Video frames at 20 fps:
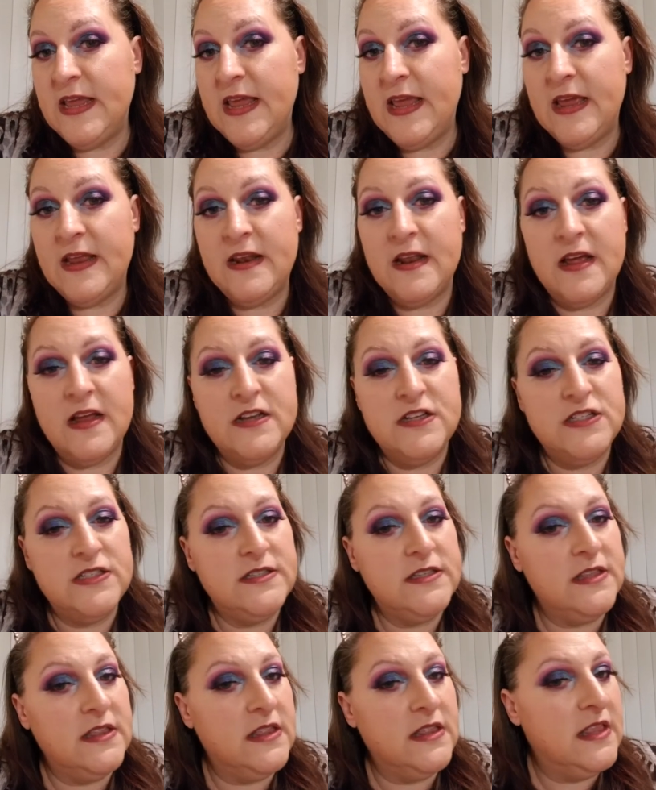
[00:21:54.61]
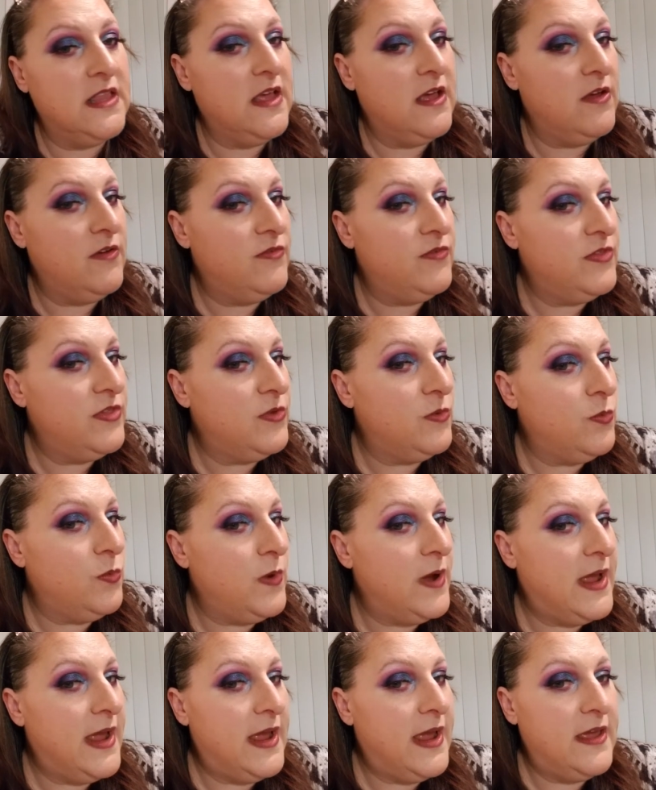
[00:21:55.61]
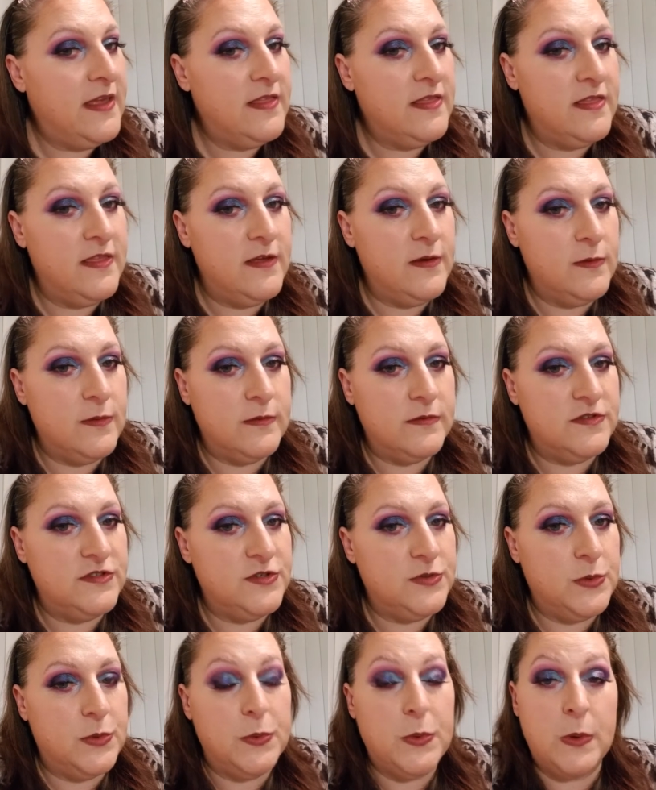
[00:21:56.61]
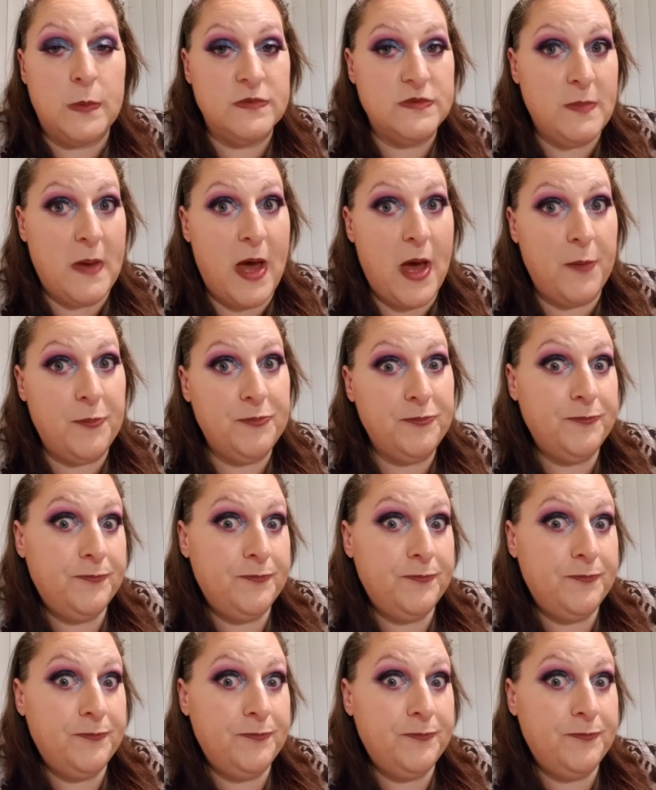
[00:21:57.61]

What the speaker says: and I just love the way those duochromes pop.